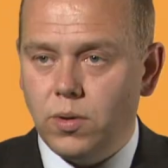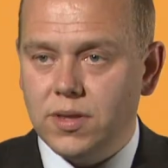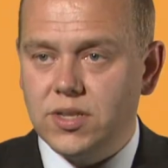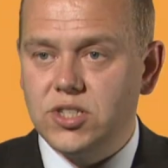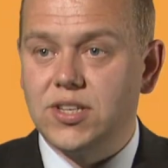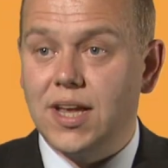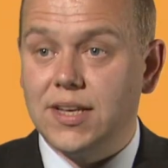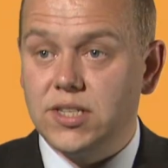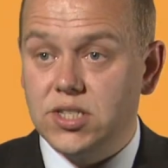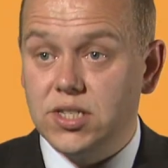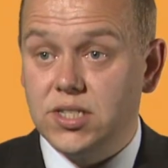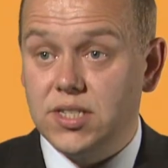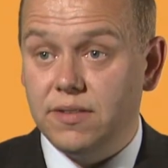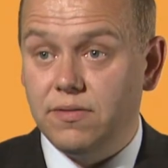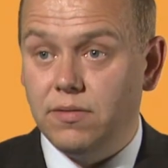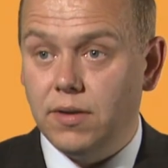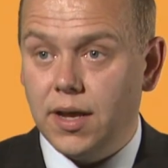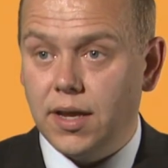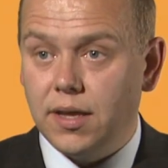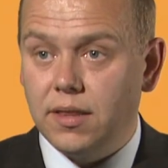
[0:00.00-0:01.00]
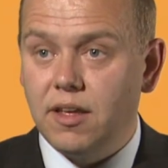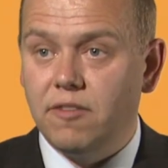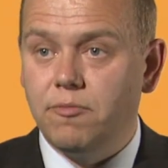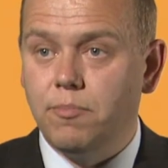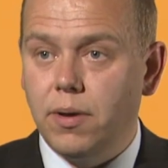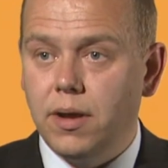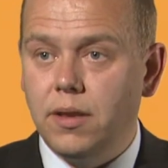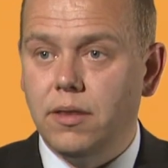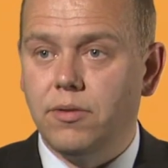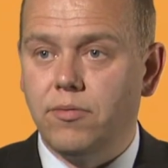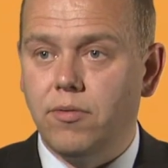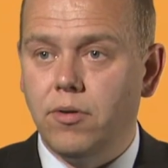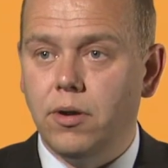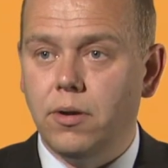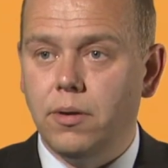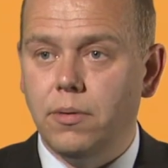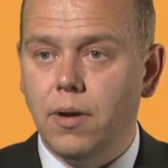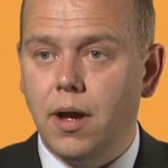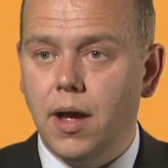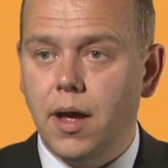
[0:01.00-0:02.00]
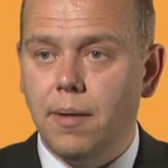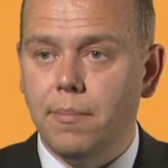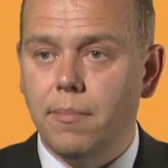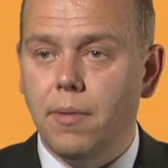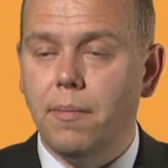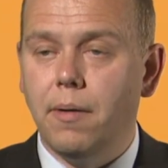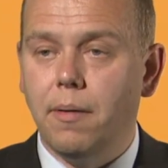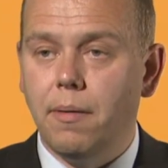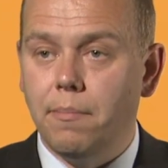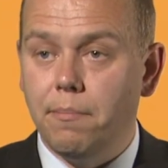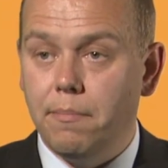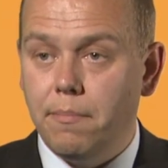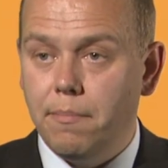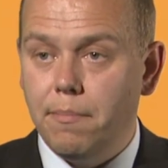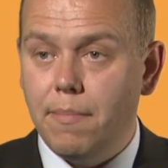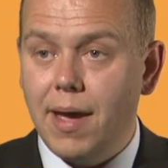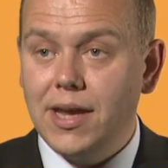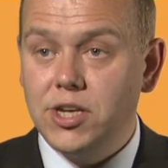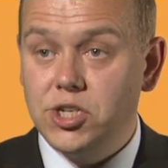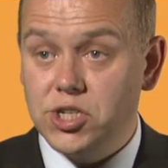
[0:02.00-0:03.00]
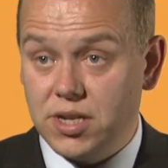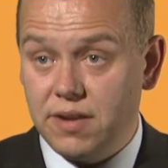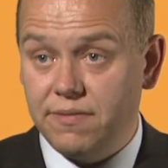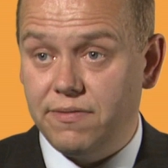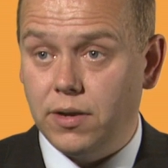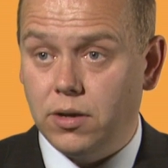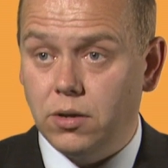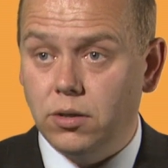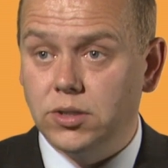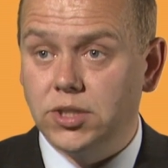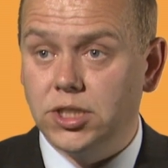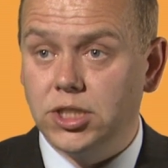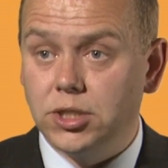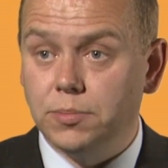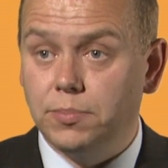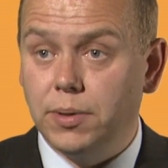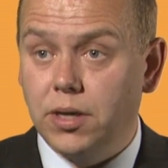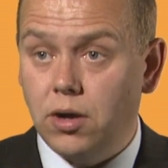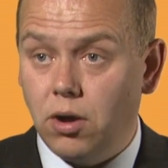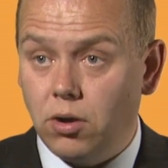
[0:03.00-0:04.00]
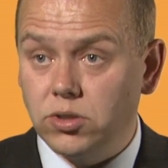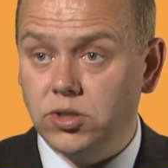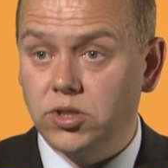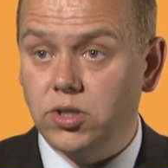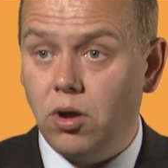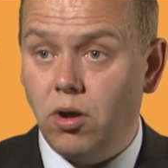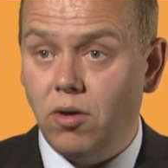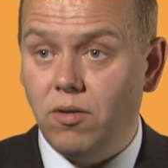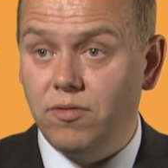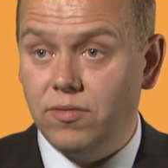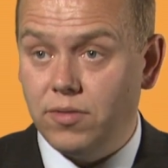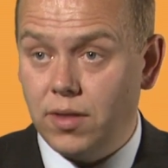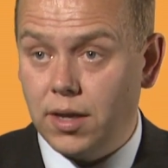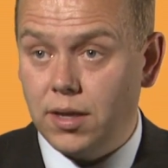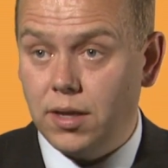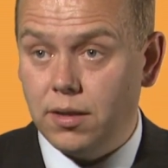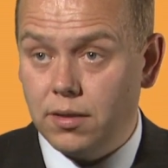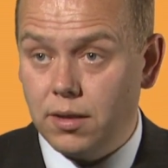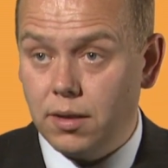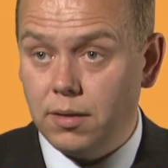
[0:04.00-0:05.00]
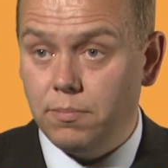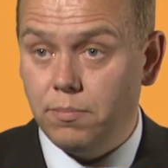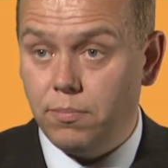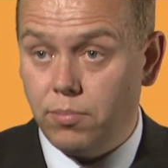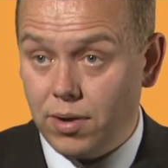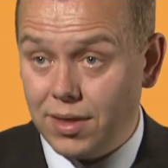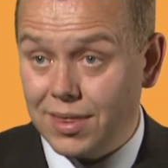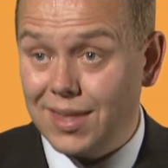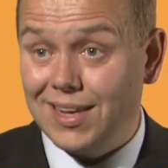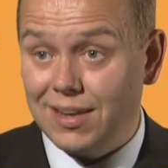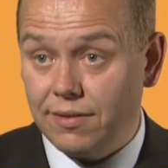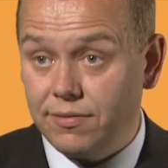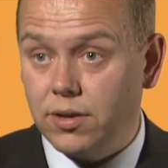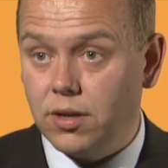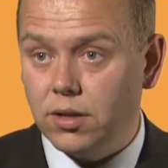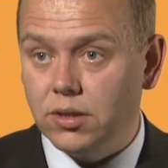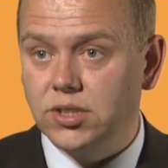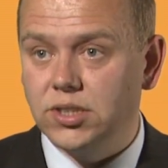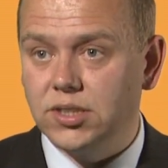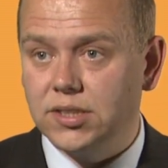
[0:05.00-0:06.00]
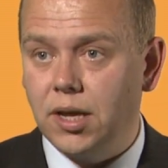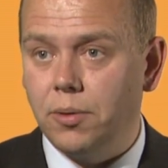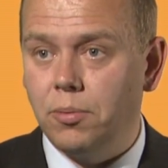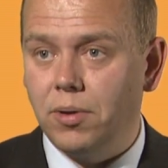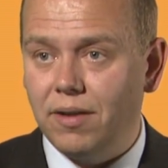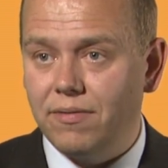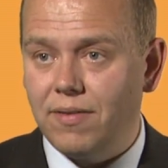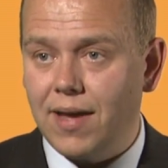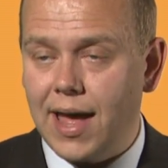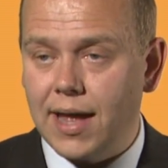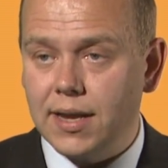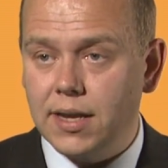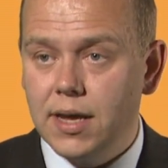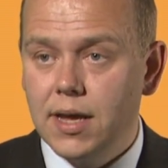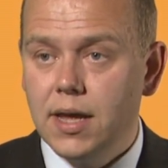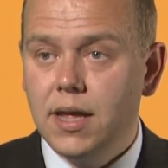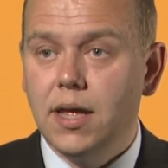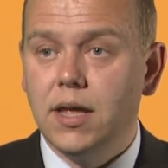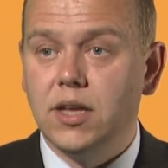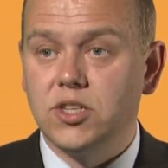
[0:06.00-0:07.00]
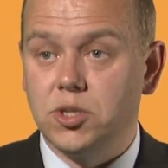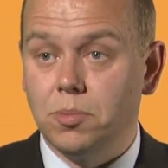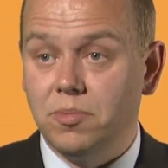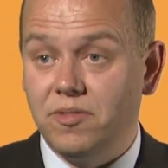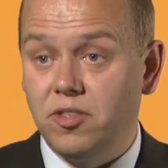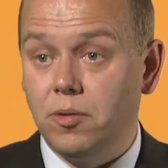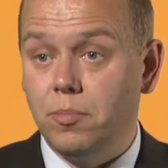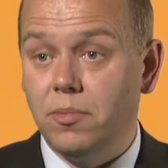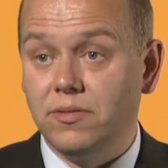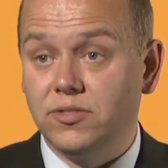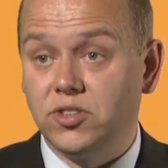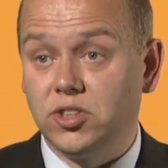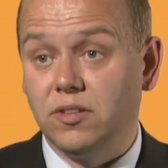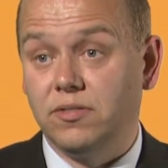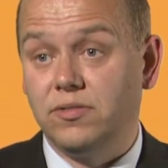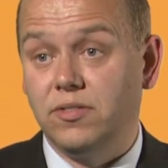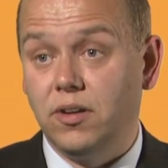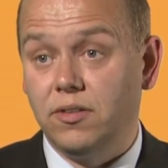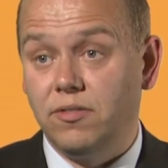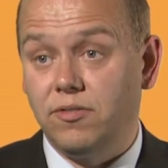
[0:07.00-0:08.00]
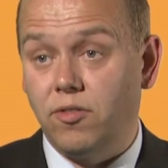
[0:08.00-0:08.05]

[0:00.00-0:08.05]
with sensitively. They've been through major difficulties because of the breathing difficulties they will have had. Some of them have suffered